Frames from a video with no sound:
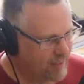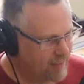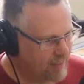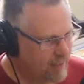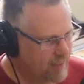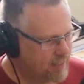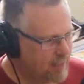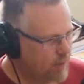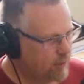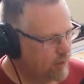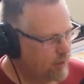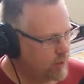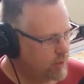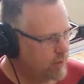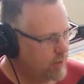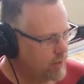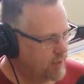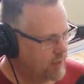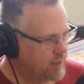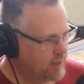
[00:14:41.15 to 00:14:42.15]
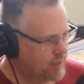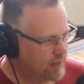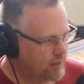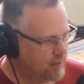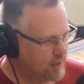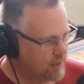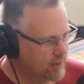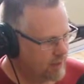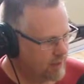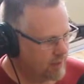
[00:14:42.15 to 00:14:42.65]
That's how we do business.
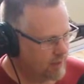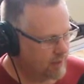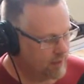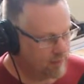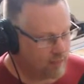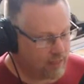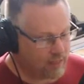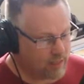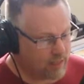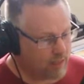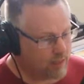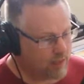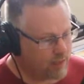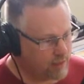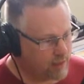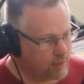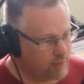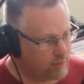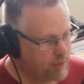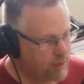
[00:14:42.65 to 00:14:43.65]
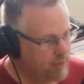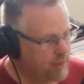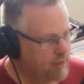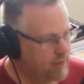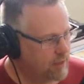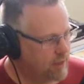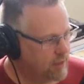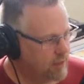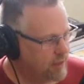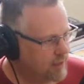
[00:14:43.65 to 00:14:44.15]
That's how they did
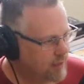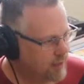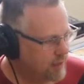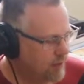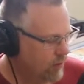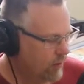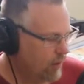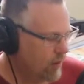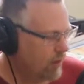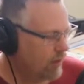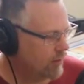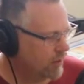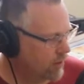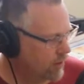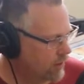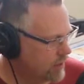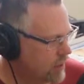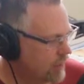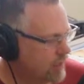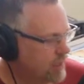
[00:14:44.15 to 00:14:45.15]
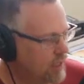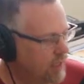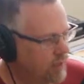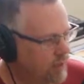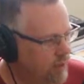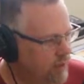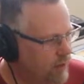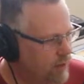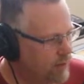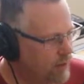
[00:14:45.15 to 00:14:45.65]
business. Well, of course, they had
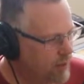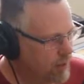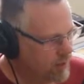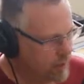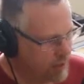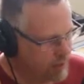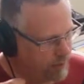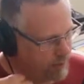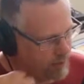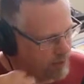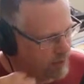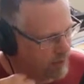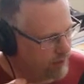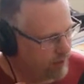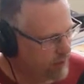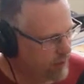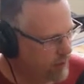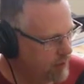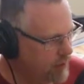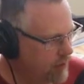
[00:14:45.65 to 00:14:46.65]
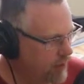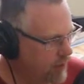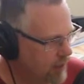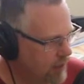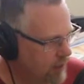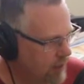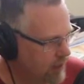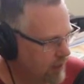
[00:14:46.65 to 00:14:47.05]
telephone. You could pick up the telephone and talk.